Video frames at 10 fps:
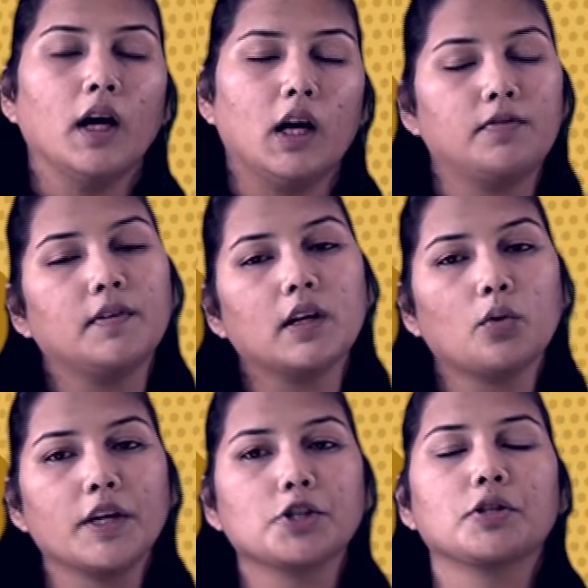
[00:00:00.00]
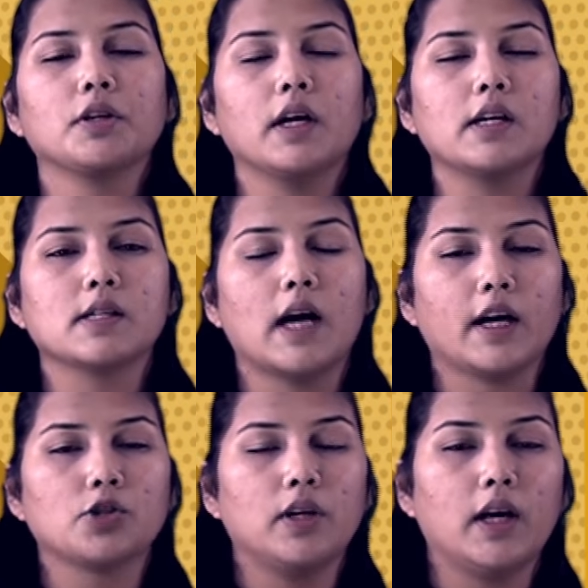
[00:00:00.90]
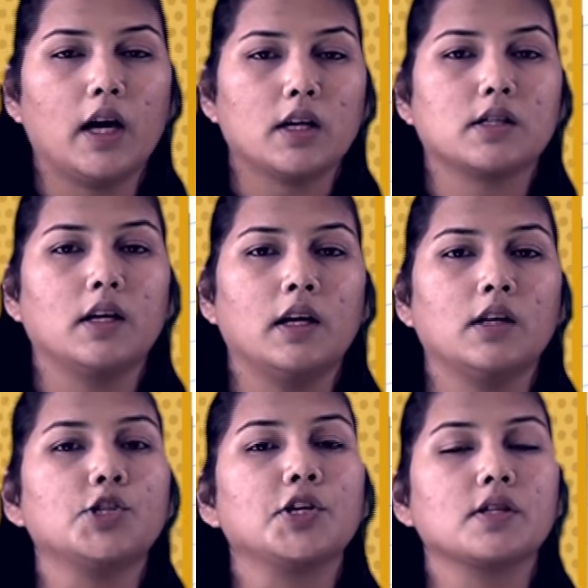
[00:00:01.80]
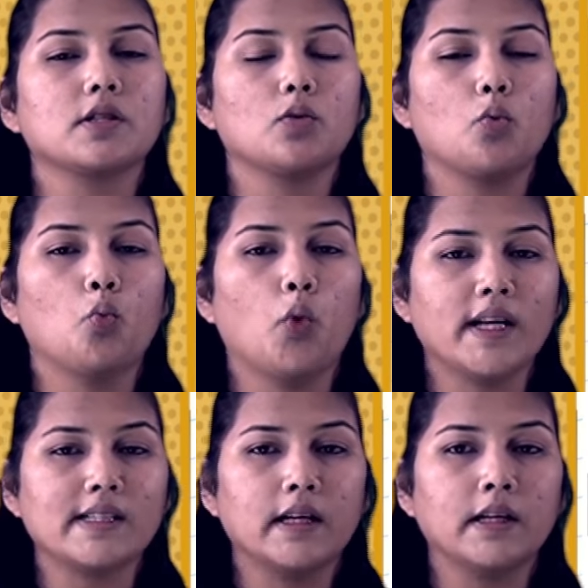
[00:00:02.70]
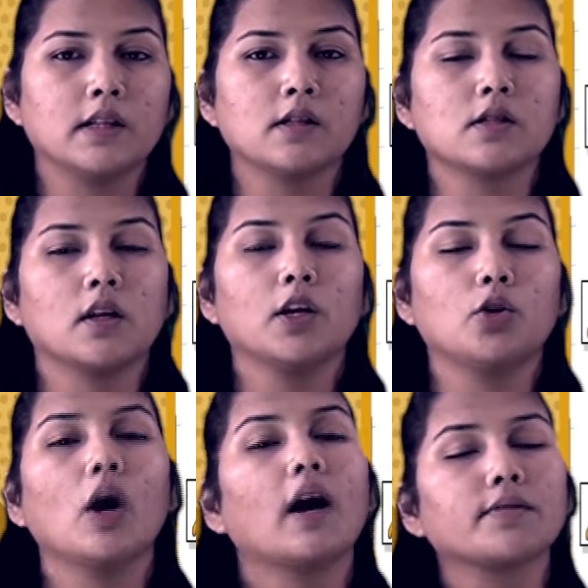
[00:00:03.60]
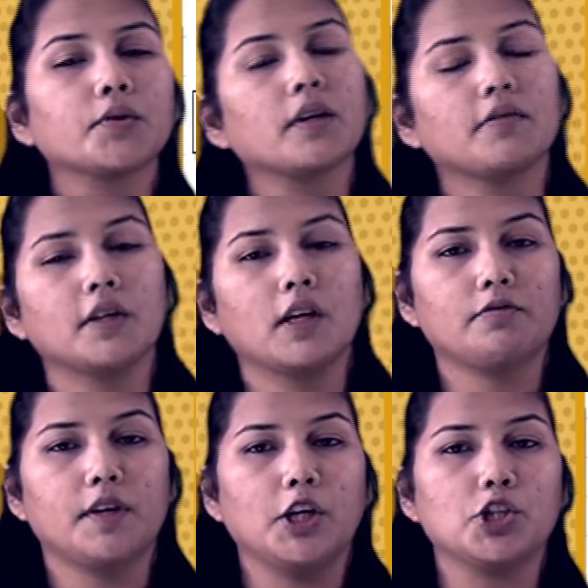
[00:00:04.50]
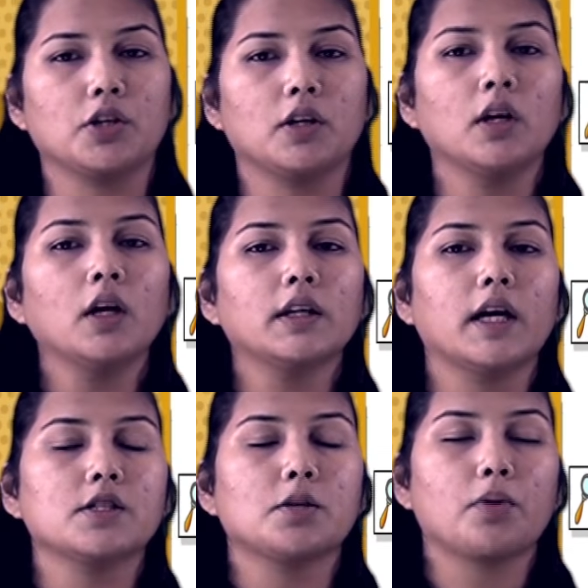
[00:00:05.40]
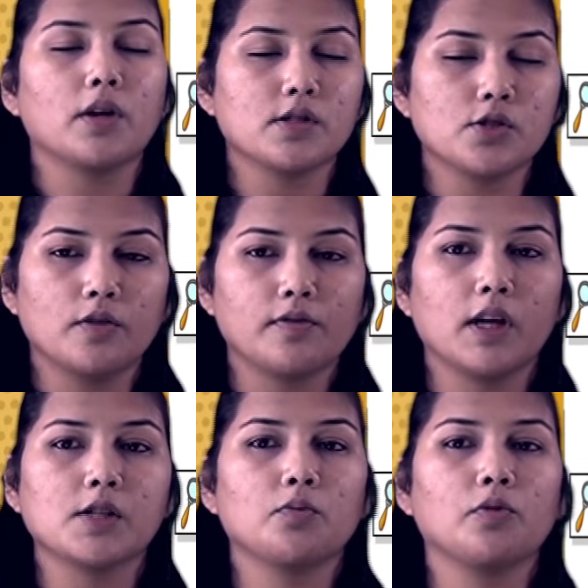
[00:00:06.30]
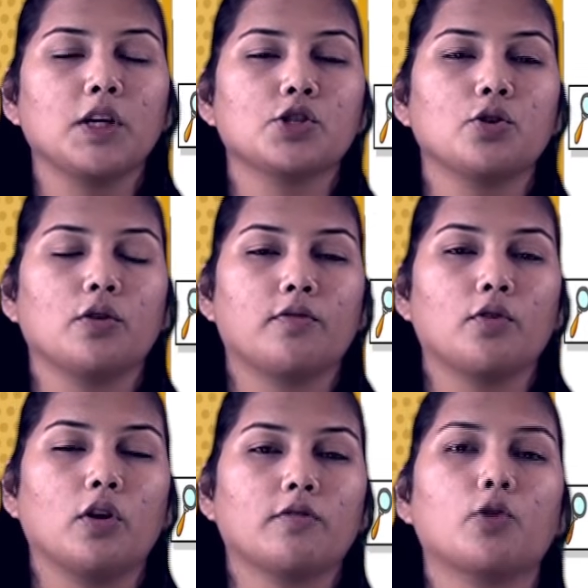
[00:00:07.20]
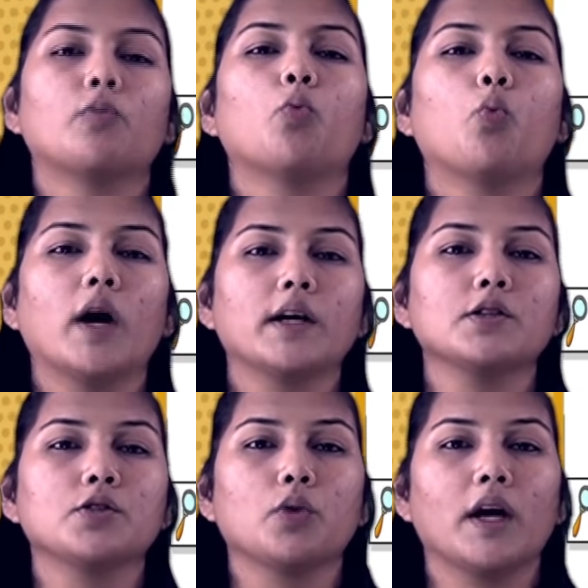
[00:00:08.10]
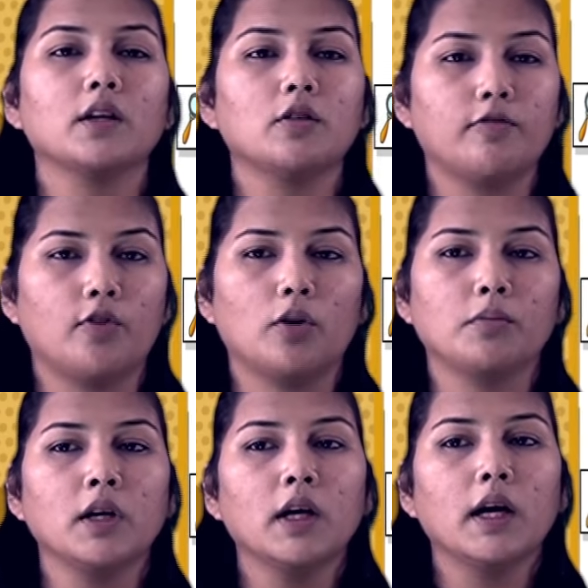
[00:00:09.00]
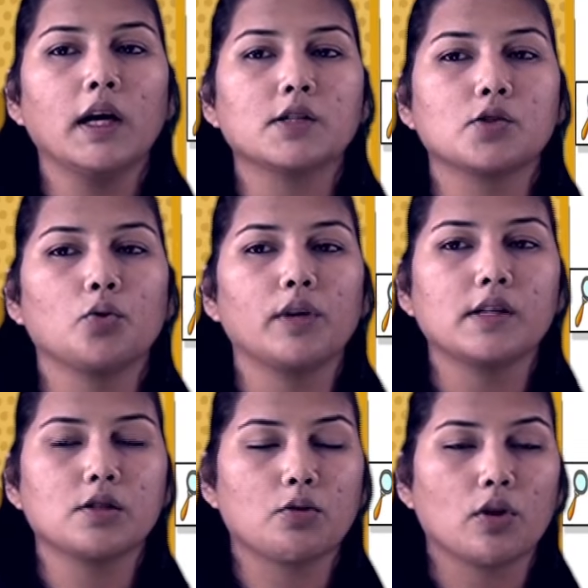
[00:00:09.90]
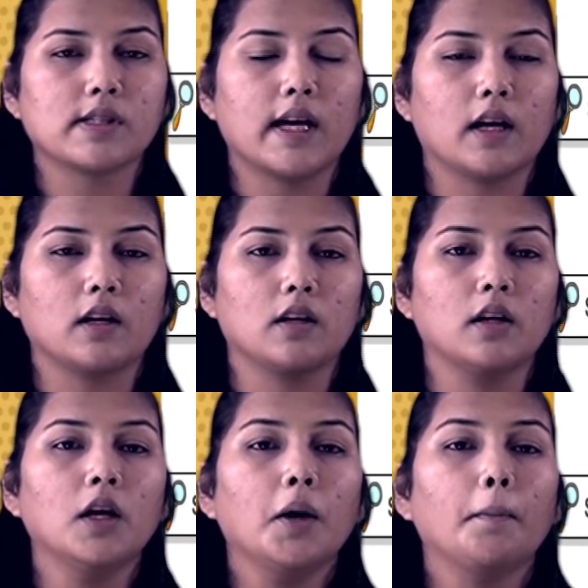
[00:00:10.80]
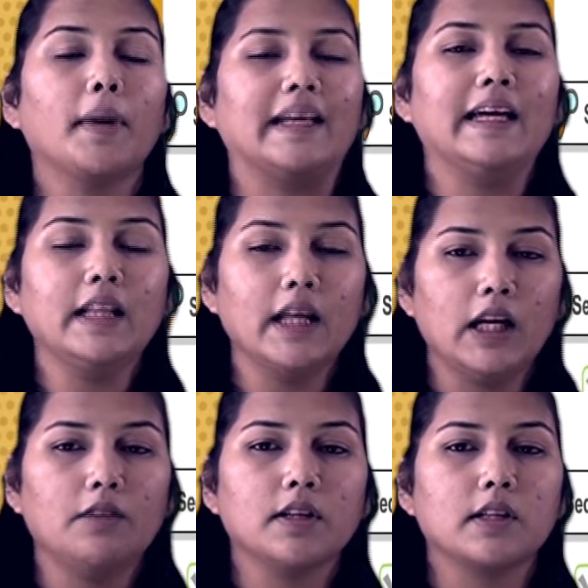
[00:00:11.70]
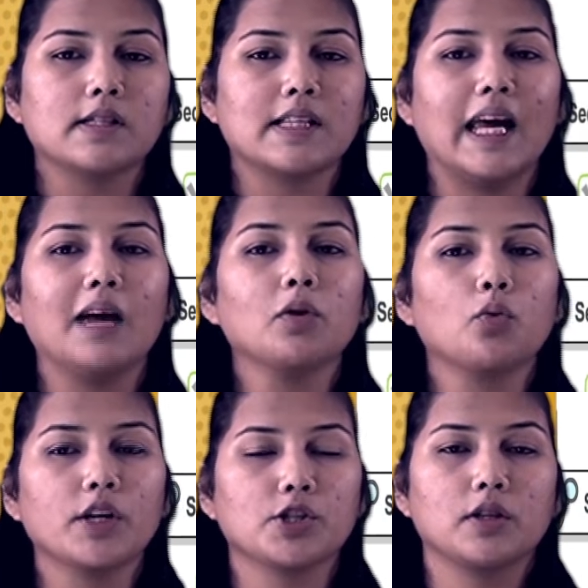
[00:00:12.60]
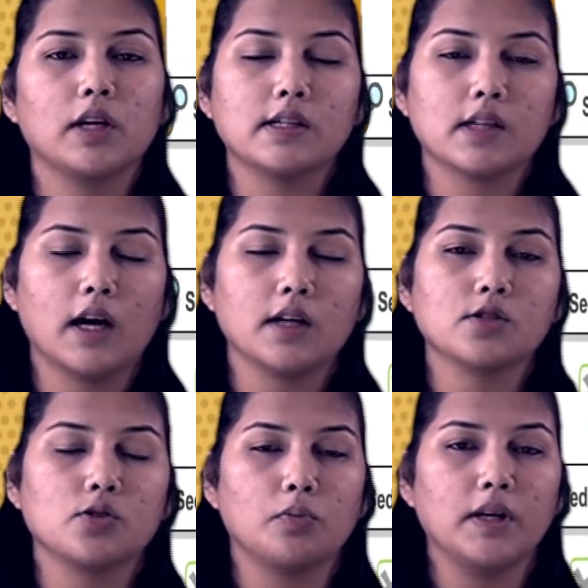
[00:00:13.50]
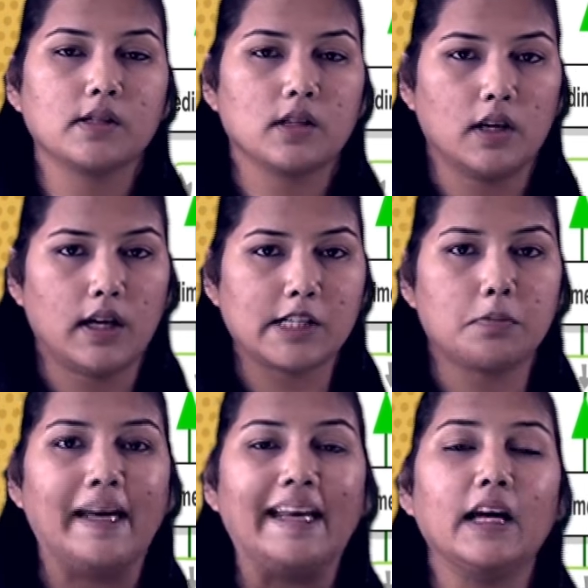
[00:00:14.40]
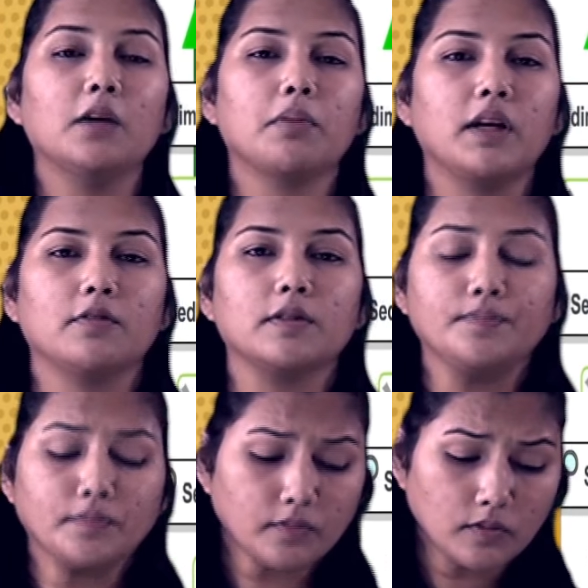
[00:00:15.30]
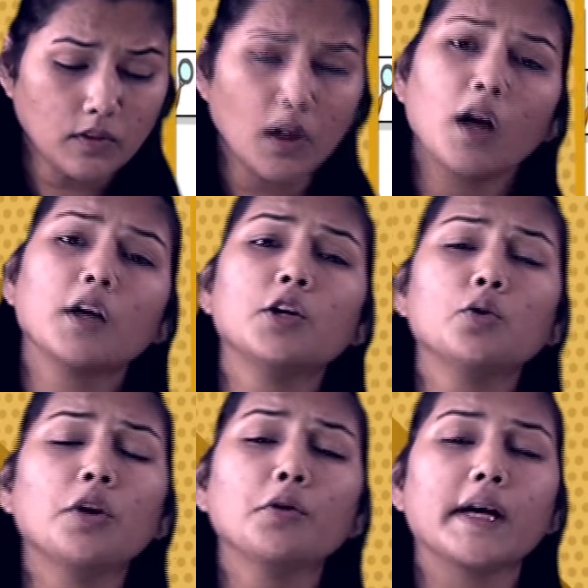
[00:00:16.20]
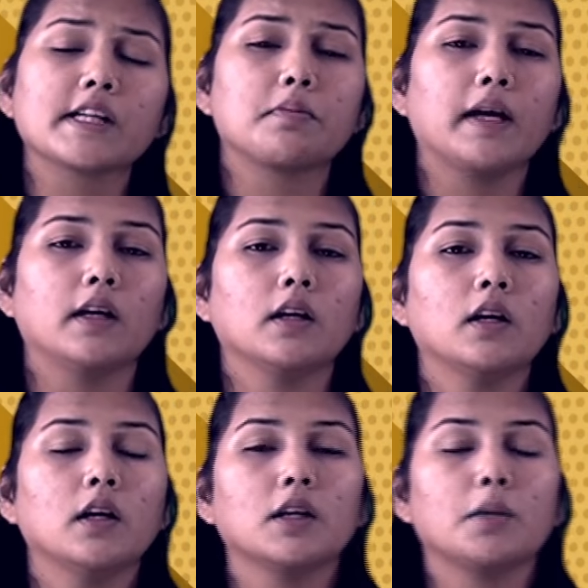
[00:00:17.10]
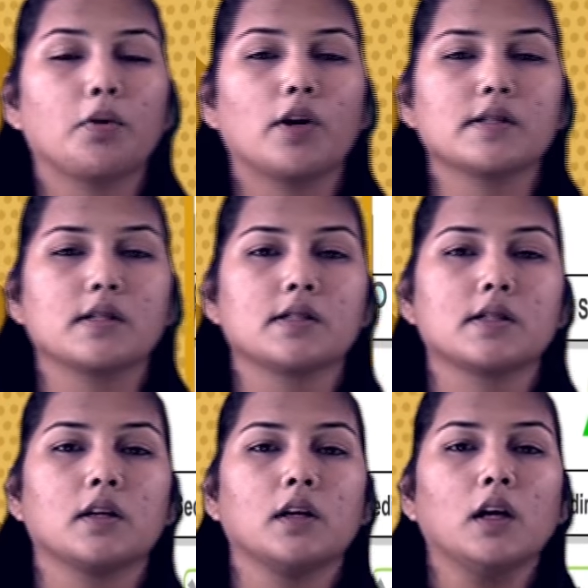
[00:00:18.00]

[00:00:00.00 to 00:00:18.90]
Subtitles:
If the question is actually asked in just one sentence, you have to give the definition. That is, the process of transformation of rock from one to another form is known as a rock cycle. But in the event the same question is asked to be explained in brief, you want to explain the process.